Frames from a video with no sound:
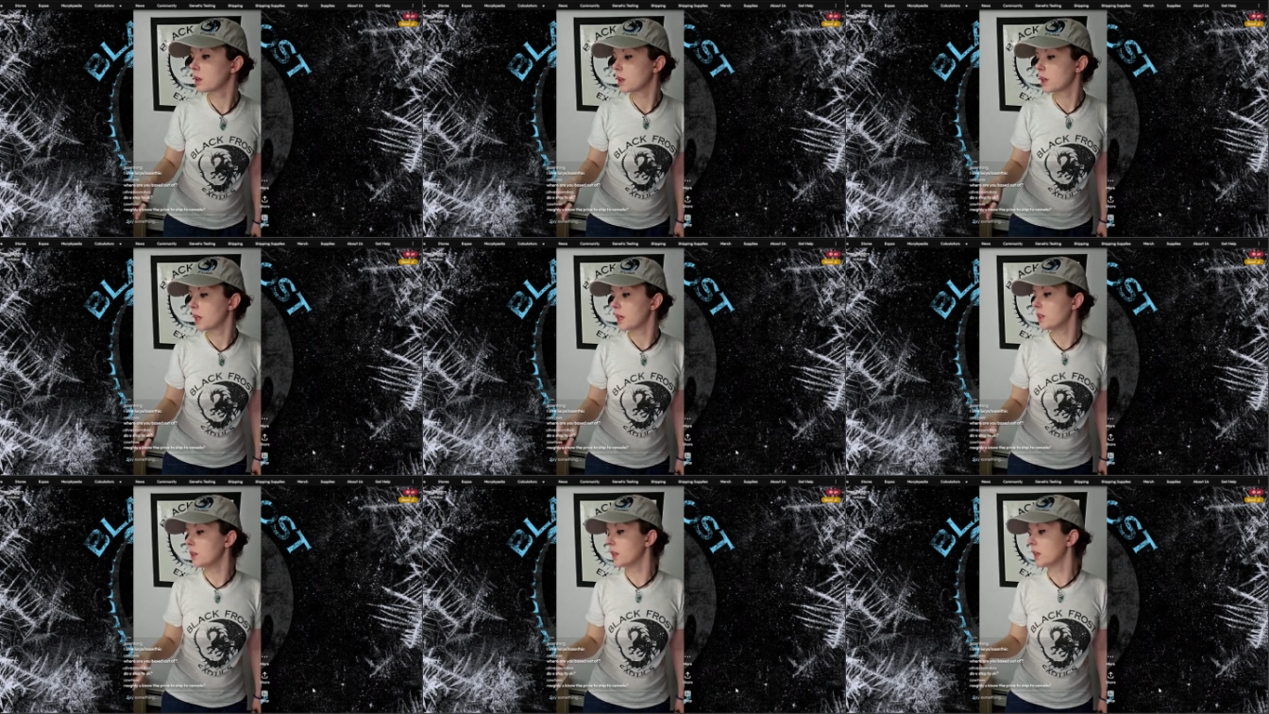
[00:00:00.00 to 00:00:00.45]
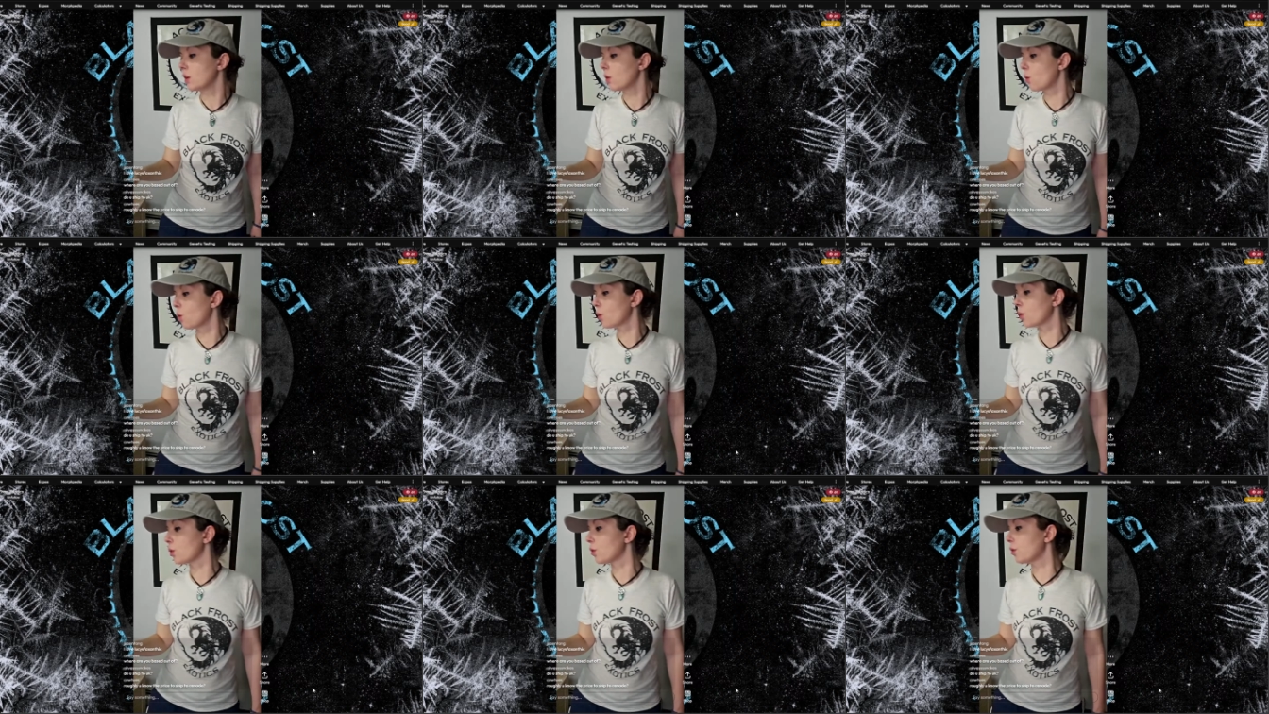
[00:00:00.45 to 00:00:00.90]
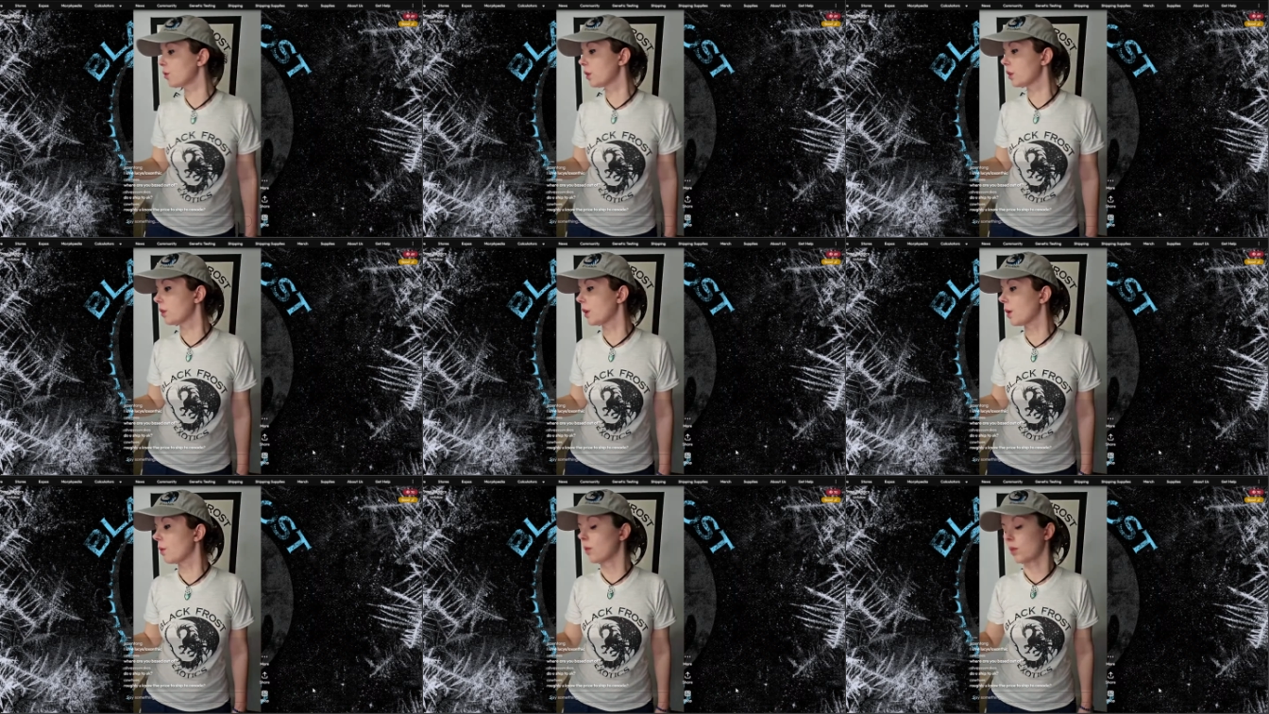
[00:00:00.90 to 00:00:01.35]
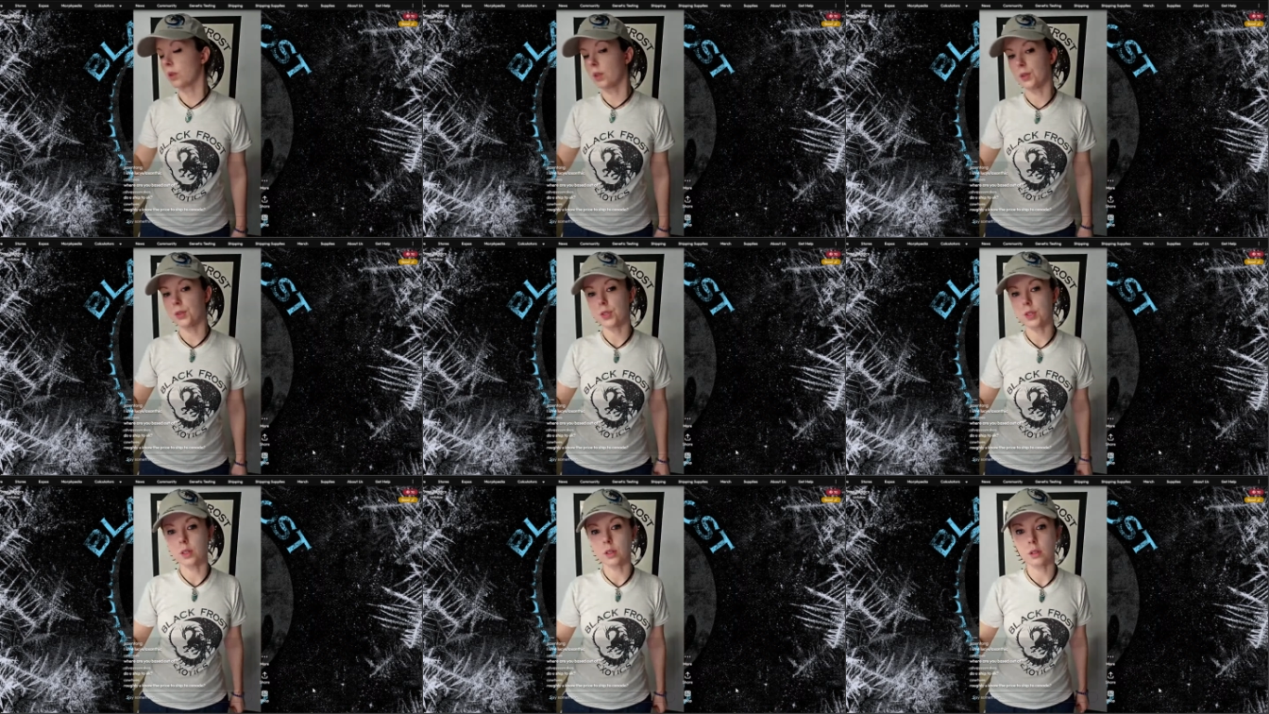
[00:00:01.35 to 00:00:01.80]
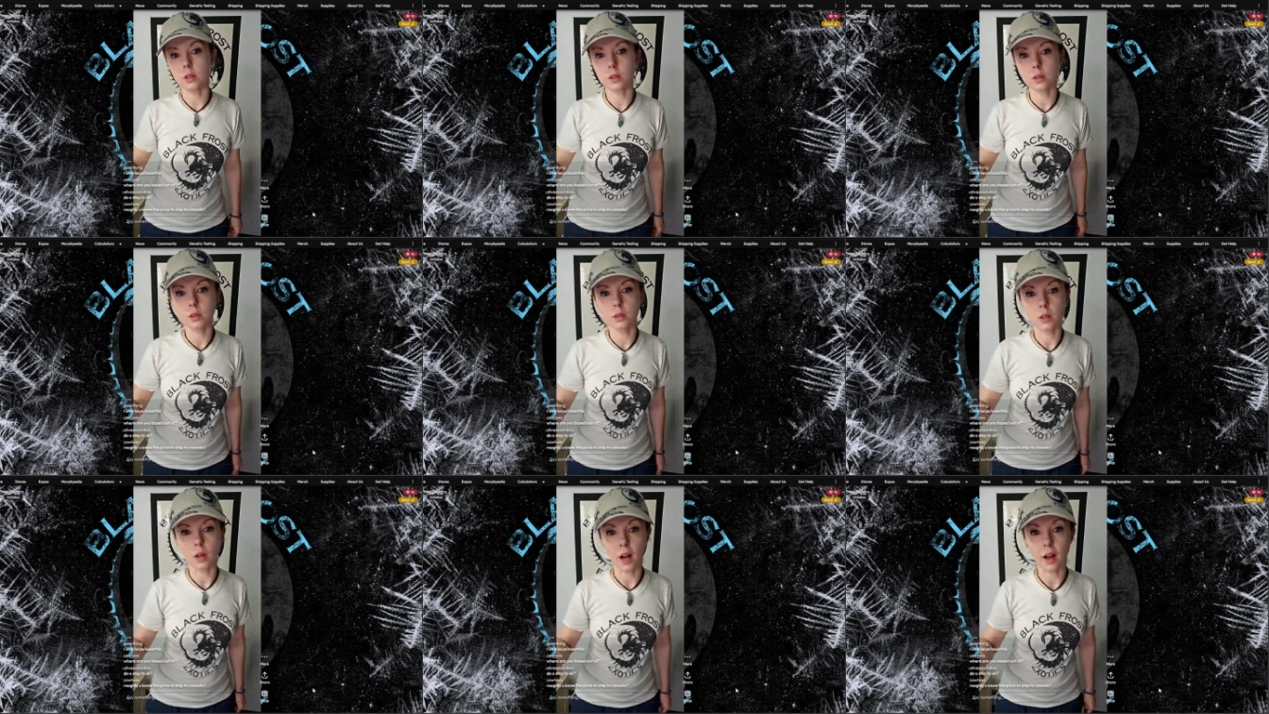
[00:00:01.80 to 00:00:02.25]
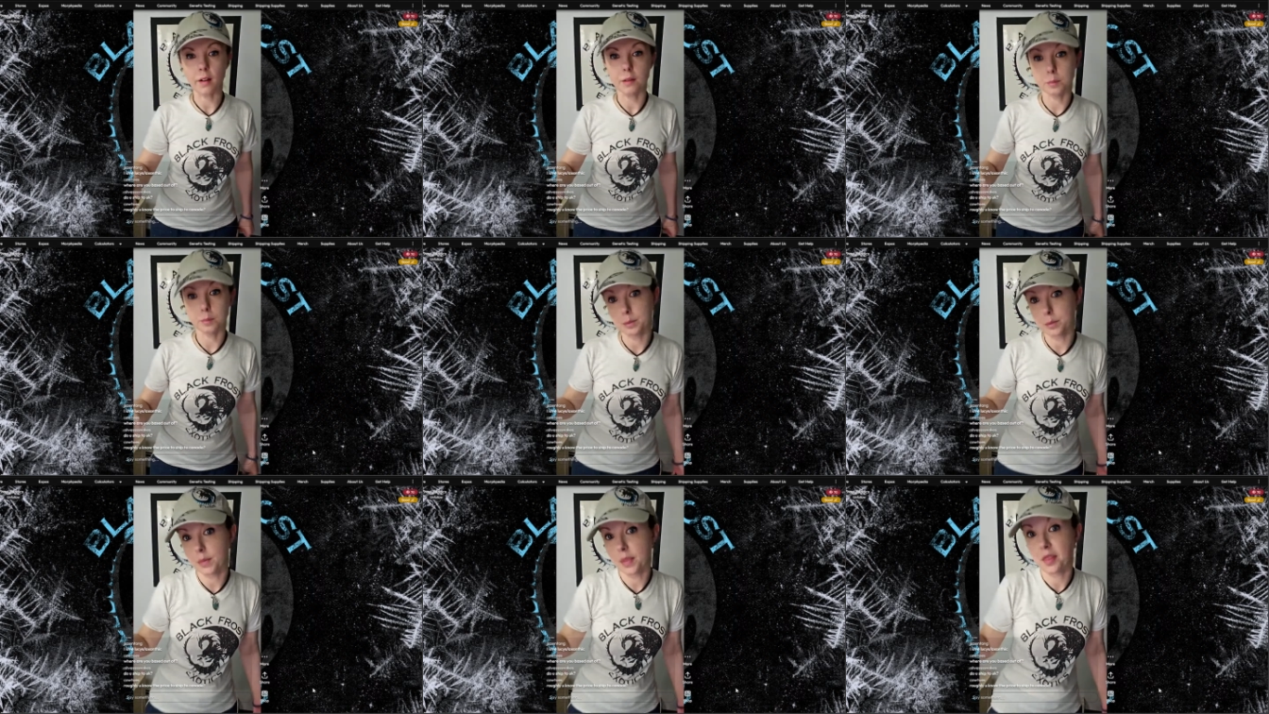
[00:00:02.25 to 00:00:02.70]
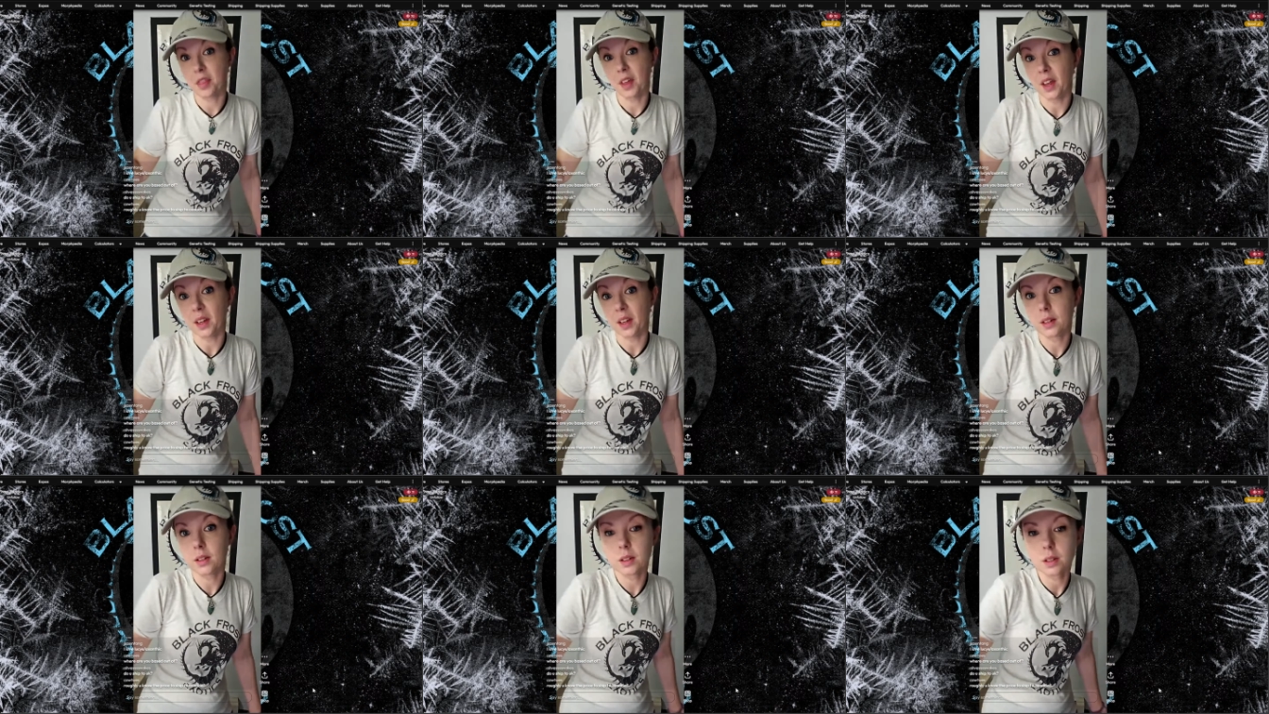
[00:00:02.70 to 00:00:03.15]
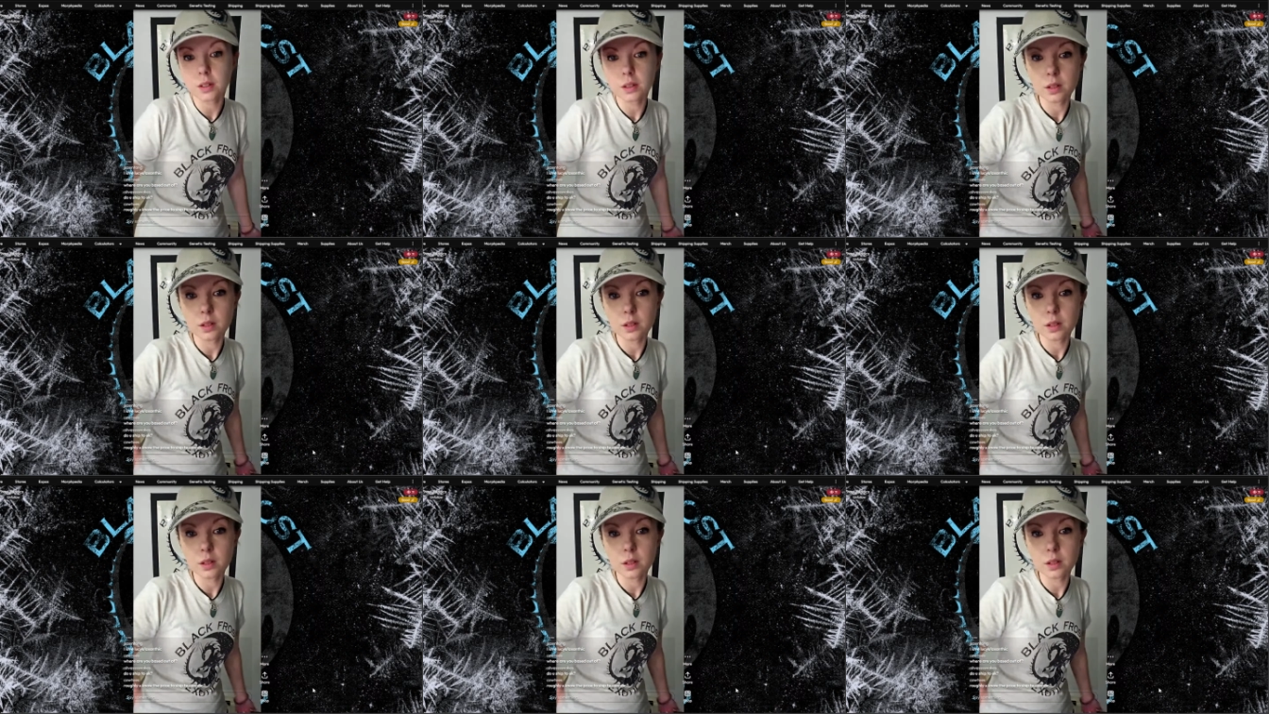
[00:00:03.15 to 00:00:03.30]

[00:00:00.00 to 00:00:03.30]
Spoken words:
in the order that they were listed, I think.